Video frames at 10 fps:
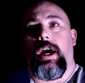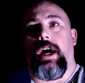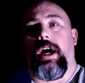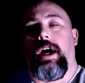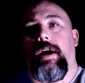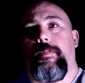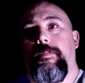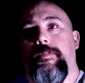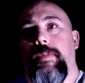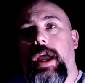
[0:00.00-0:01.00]

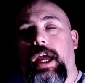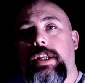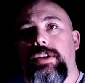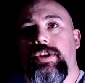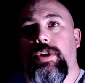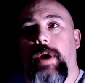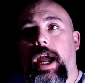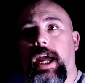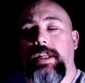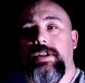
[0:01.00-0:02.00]
And you
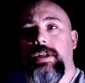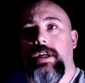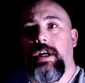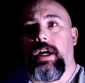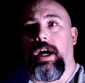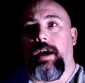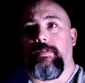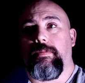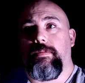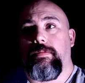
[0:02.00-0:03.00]
had
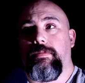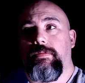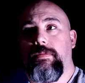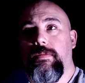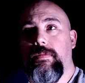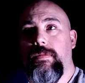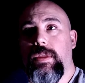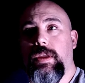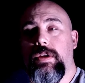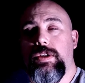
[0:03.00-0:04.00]
some
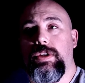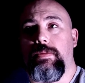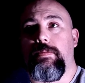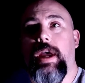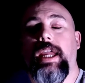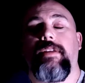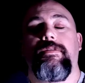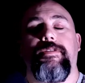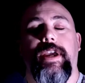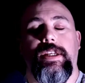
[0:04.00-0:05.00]
main
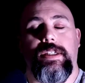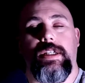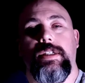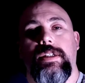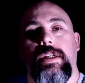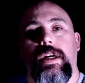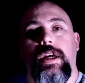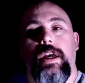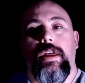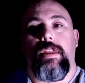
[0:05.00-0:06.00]
faces
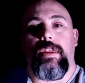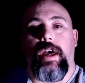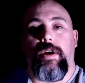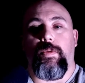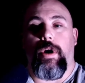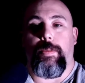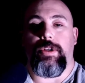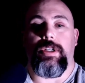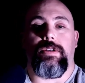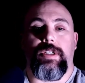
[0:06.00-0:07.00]
that were
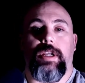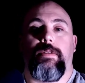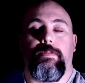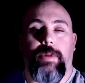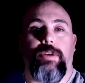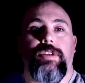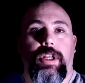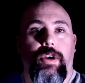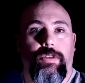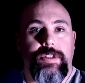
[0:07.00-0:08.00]
producing most of the
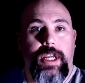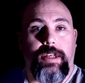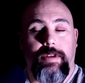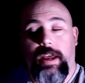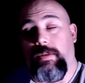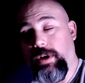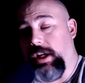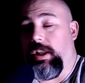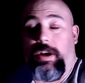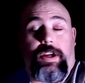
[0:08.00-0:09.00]
content. And
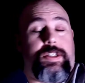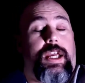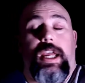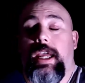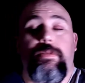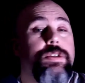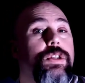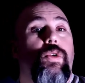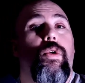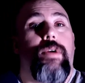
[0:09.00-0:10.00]
like I say, it was
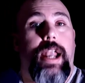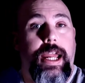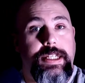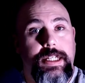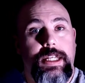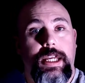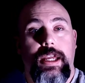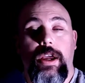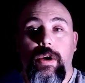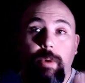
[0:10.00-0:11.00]
lore related,
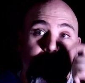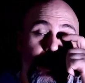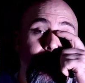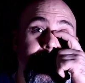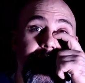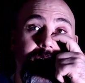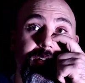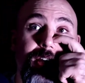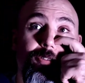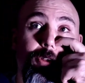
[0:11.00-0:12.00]
which is
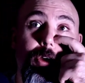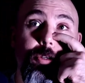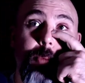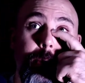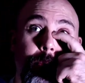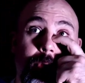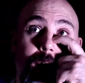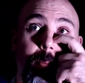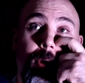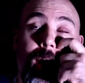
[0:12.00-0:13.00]
fantastic for those people that
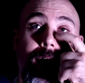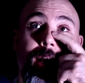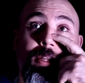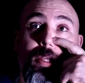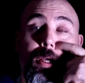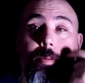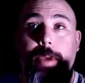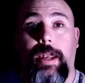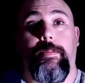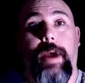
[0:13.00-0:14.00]
are playing the
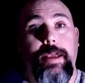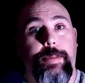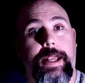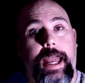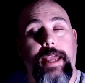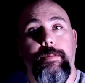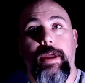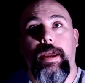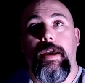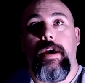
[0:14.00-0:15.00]
pen and paper game.
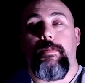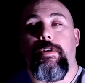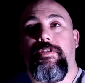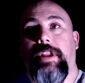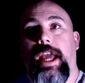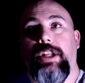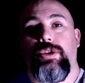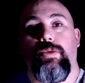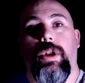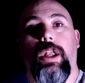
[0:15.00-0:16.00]
But for the
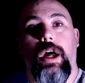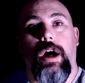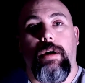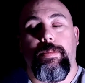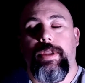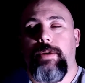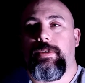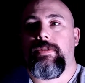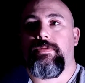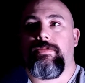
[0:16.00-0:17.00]
actual LARP, there
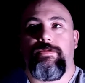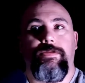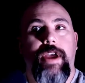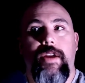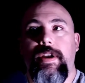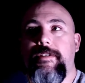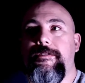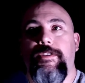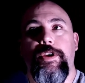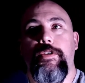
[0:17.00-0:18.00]
was very
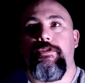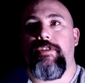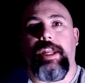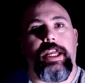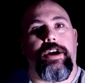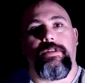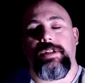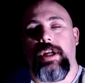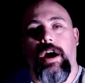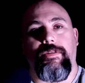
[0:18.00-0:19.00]
few videos
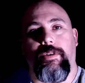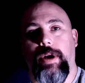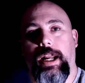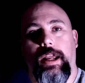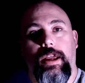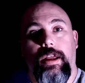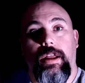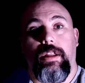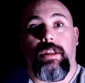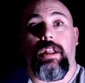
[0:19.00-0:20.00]
covering
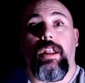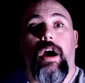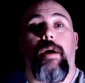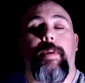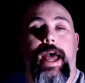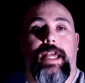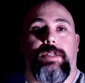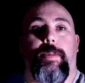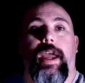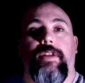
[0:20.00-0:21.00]
the LARP
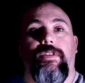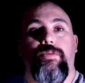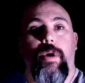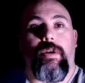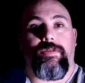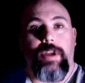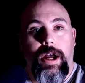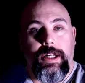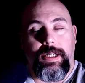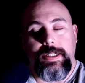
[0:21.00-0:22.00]
aspect of World of
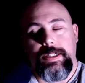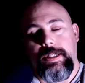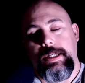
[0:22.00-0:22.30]
Darkness.